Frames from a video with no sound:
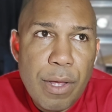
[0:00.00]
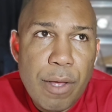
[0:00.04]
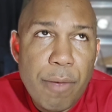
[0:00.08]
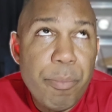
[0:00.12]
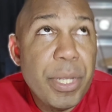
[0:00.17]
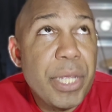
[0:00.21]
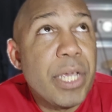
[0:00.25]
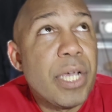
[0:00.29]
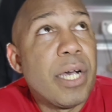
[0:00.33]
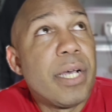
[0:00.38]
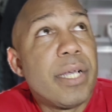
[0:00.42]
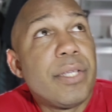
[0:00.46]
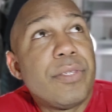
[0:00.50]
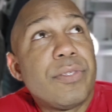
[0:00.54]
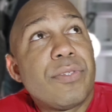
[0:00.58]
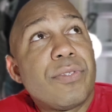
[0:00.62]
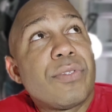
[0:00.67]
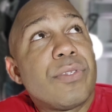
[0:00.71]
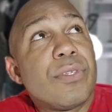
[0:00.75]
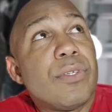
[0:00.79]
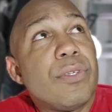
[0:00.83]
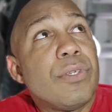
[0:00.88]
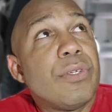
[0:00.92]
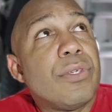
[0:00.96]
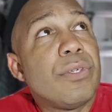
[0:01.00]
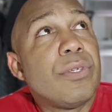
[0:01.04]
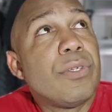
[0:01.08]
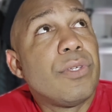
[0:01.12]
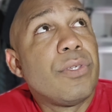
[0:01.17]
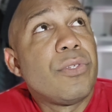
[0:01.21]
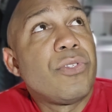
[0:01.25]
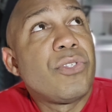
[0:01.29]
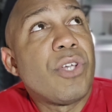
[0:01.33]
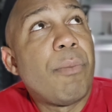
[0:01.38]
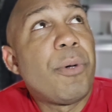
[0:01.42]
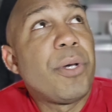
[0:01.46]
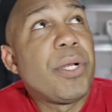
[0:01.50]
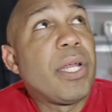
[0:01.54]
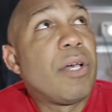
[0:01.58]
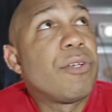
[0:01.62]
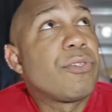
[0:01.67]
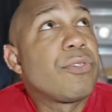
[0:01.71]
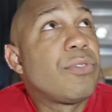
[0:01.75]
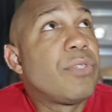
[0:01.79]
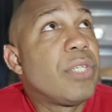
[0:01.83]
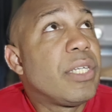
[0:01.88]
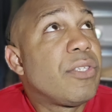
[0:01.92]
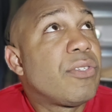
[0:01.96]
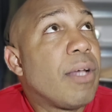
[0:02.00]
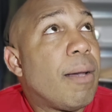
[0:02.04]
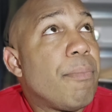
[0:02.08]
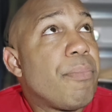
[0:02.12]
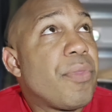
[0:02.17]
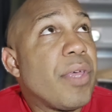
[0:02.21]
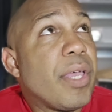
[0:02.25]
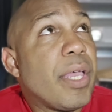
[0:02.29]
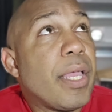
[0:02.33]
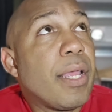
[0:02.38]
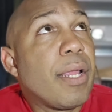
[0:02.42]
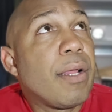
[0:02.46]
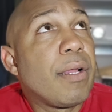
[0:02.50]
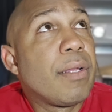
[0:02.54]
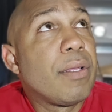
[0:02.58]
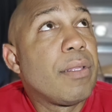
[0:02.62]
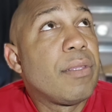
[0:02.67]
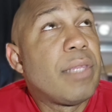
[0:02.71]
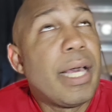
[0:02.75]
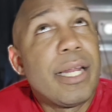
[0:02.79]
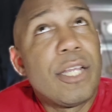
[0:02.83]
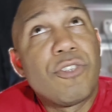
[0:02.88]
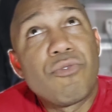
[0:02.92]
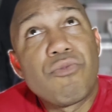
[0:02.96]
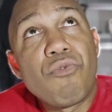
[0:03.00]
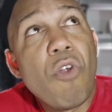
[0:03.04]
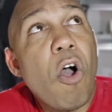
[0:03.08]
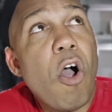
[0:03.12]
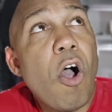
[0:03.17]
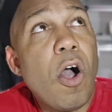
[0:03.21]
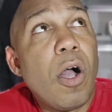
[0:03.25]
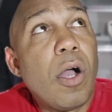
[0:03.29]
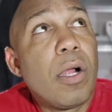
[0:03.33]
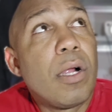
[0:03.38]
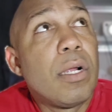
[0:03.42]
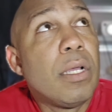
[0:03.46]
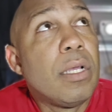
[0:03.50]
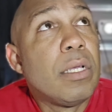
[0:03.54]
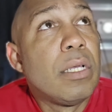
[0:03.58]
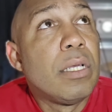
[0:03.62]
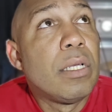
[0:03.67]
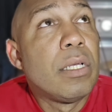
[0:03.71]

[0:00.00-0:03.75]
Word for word: because someone else did something that is wrong,